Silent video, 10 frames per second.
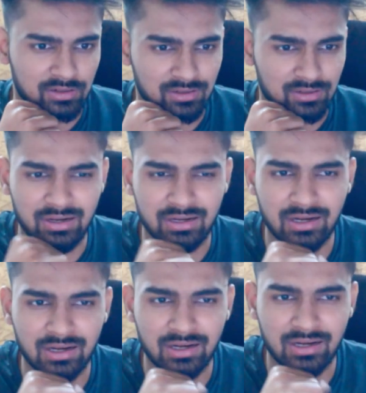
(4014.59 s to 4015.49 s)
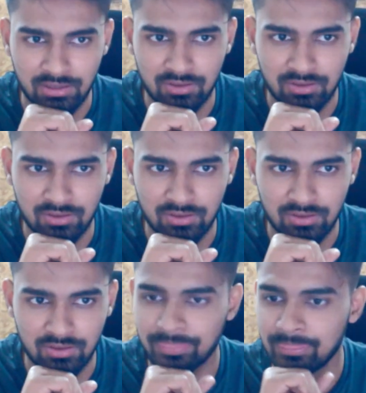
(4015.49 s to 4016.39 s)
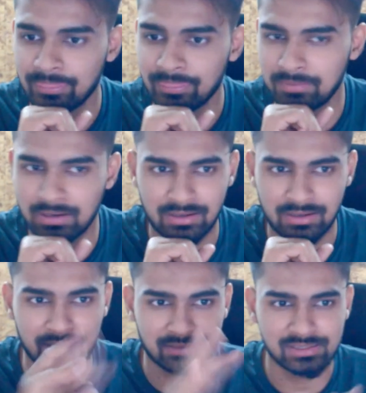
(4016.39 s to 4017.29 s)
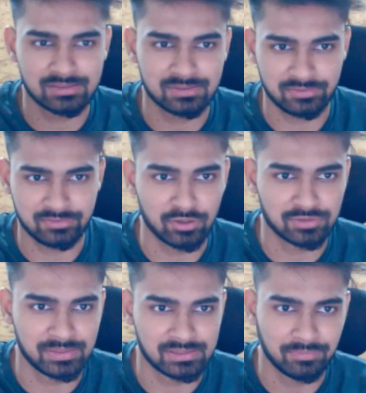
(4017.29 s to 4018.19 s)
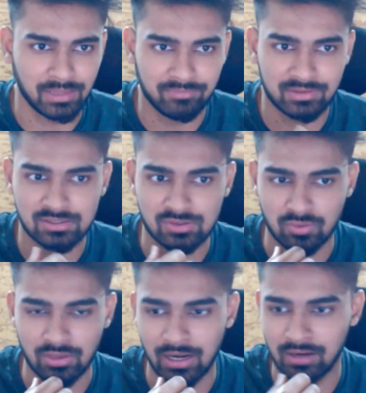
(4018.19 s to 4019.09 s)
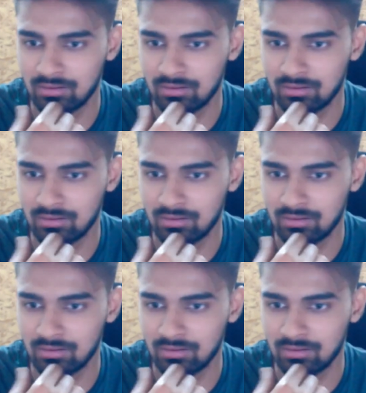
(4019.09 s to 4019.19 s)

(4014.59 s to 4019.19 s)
A little tricky, okay, but like just try to spend some time with this code and